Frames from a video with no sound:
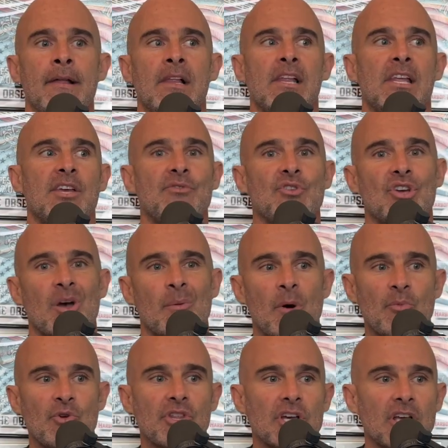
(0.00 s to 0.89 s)
if you come
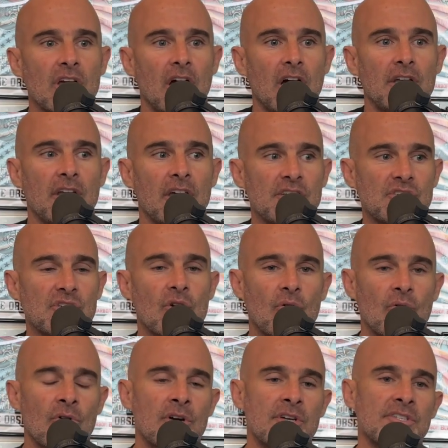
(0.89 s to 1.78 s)
up with a nice
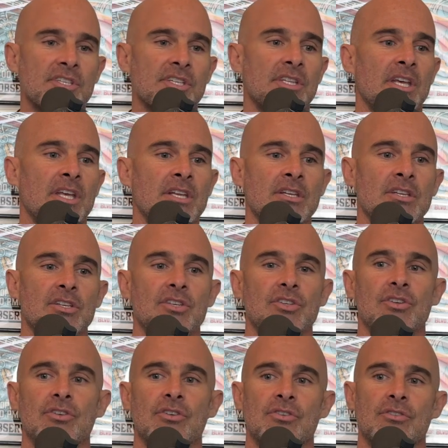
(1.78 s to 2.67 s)
chorus and then
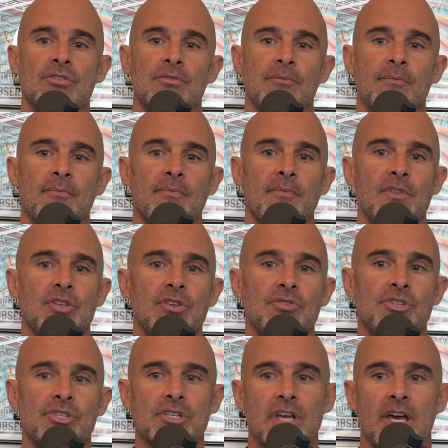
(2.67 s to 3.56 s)
you
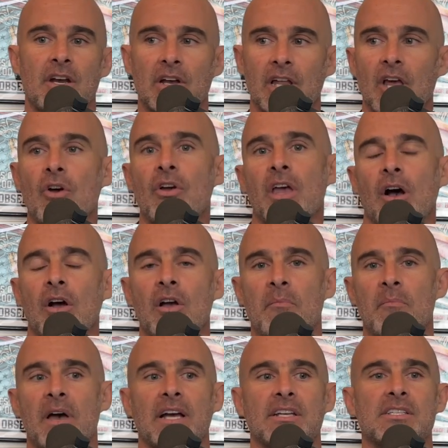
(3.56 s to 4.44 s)
just kind of like, okay, I'll
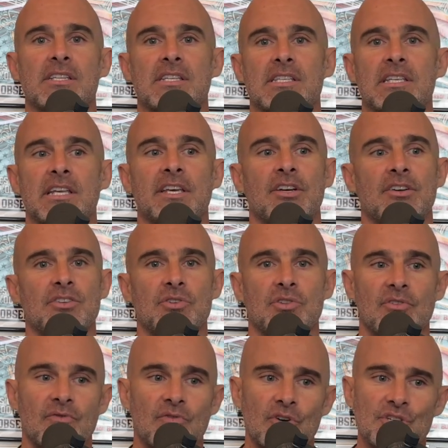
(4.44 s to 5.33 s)
come back to this later and do
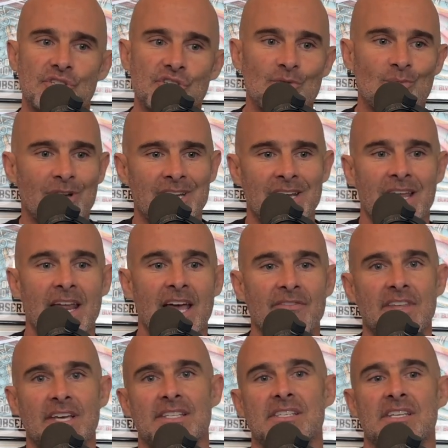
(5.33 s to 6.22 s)
the verse, you might not have
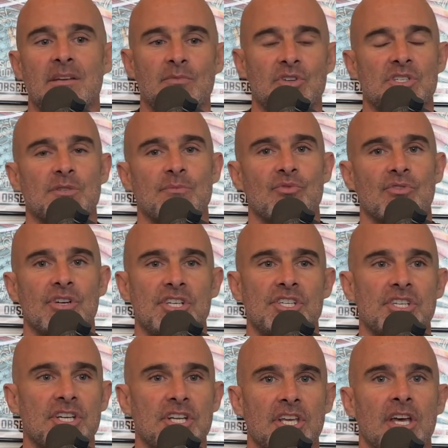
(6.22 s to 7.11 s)
that same
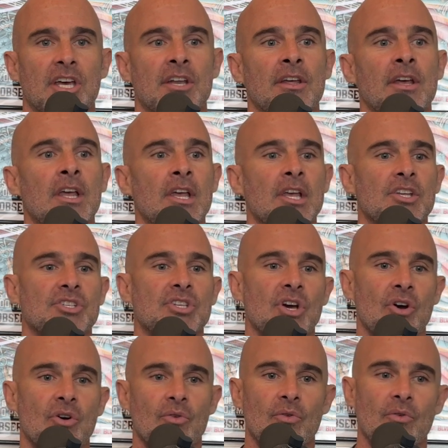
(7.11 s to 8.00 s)
inspiration again.
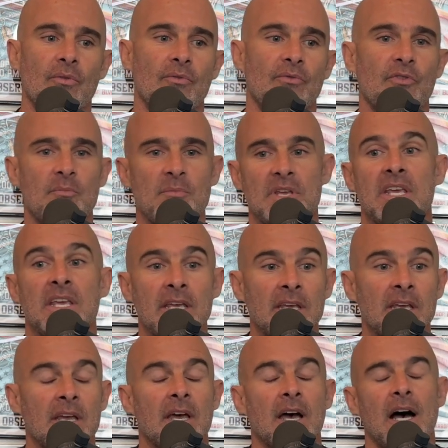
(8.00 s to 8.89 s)
So for
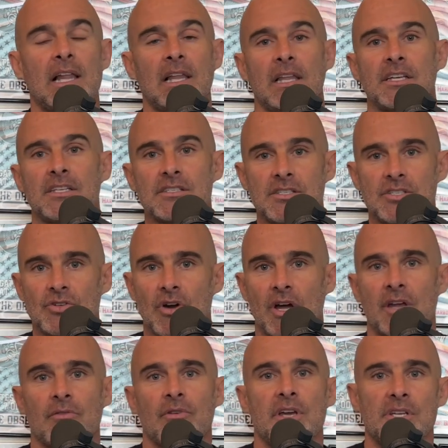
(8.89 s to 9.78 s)
me, I like to try
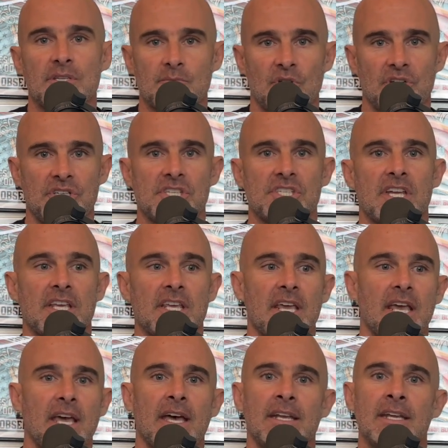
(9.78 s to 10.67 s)
and write as much as I
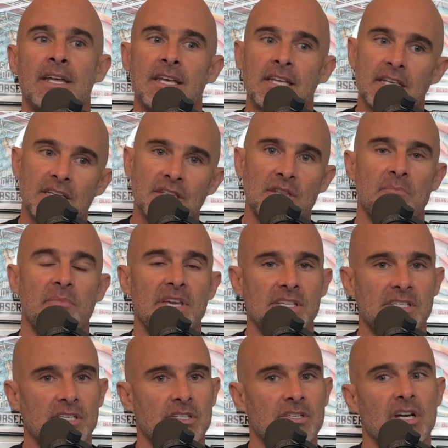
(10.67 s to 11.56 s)
can, get the
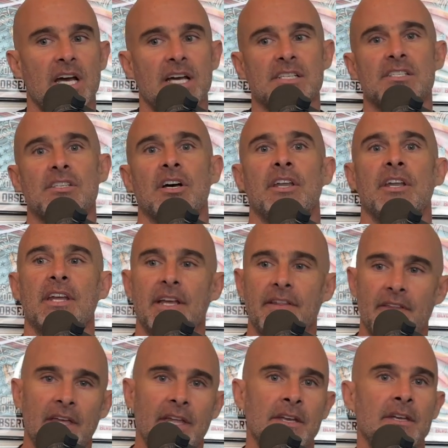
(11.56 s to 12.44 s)
basic tracks done,
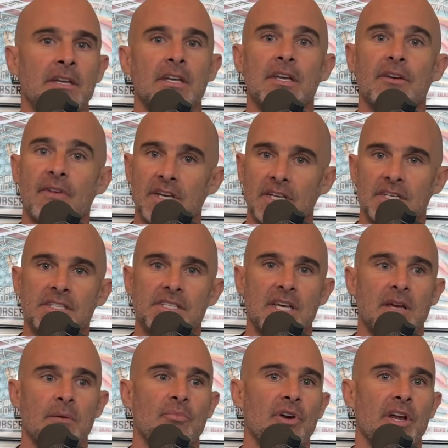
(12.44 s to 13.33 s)
and then if I need to
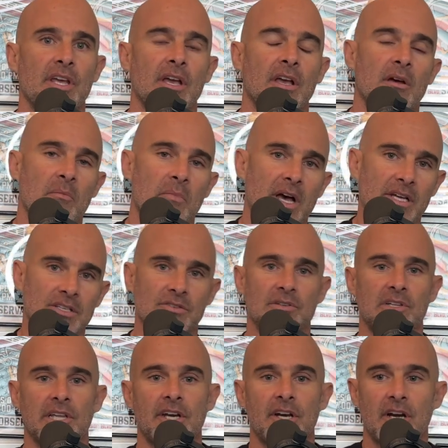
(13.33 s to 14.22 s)
take a break and come back to
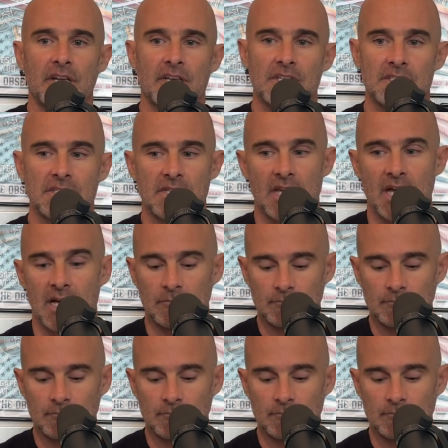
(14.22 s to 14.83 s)
it later, I can do that.